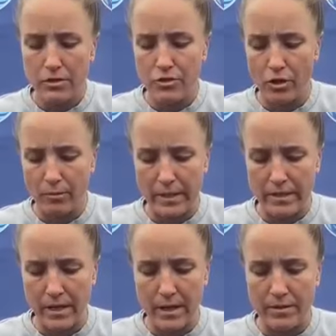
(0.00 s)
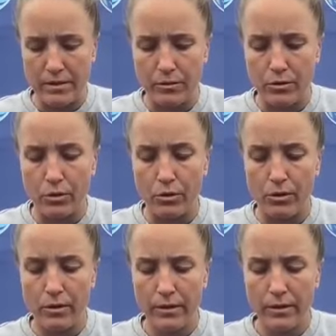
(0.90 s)
shocked me to the absolute
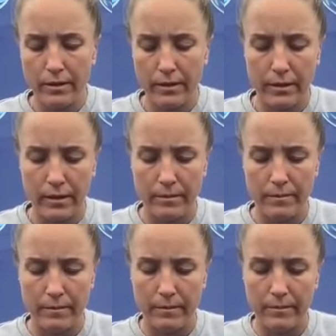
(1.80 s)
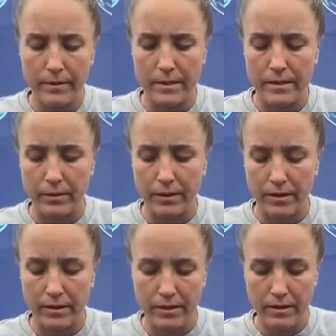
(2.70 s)
core that someone
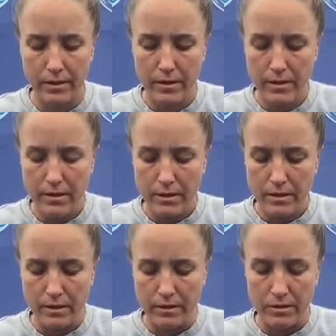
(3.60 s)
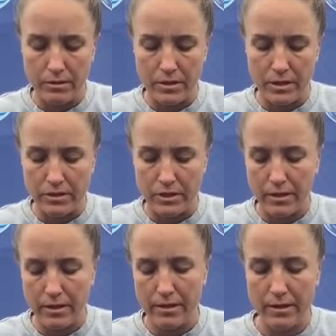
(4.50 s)
can do such
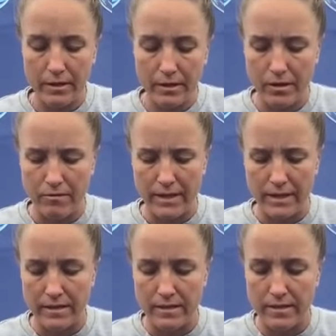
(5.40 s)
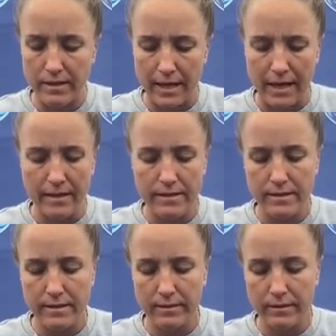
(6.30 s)
a horrendous
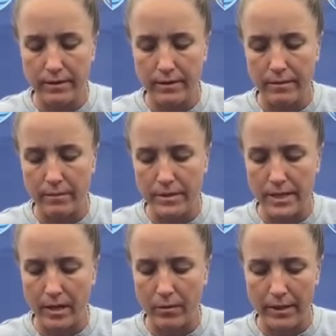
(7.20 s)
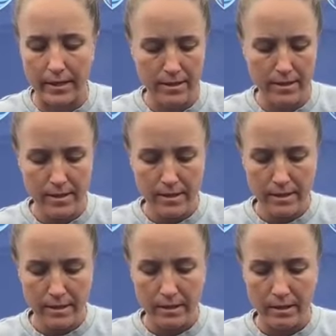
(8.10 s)
act, take away
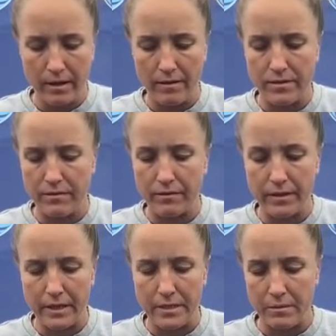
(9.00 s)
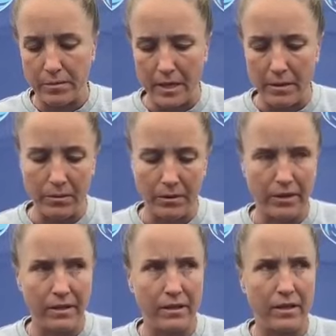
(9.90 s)
lives of innocent people
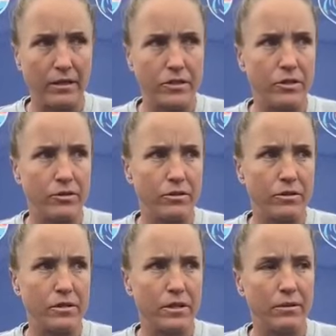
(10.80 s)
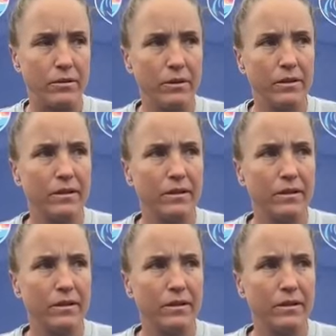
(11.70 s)
and young children. So